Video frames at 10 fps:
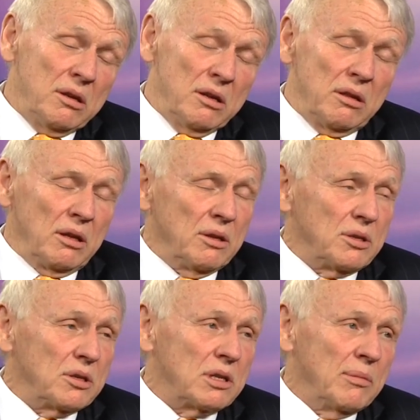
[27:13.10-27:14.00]
I think
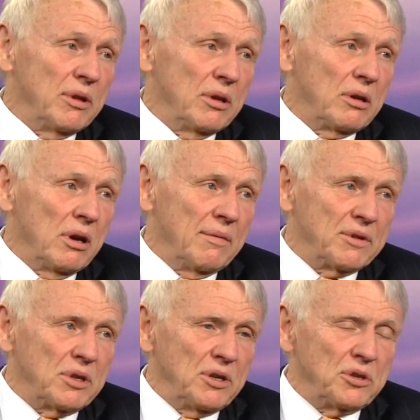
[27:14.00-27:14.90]
this is some of the
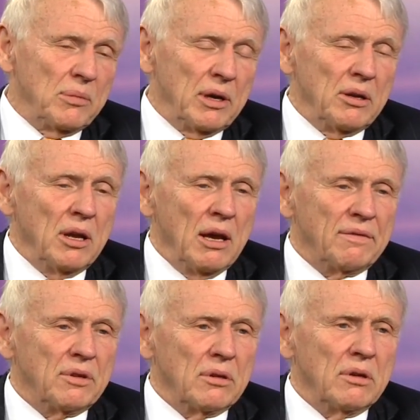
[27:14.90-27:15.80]
conversation about
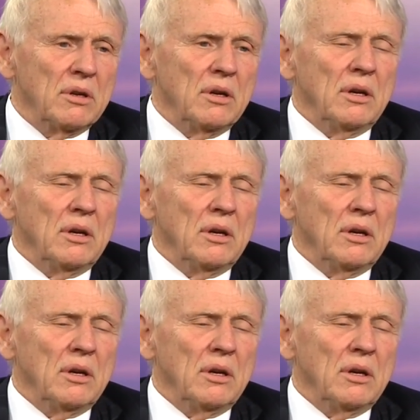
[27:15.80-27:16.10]
NAFTA,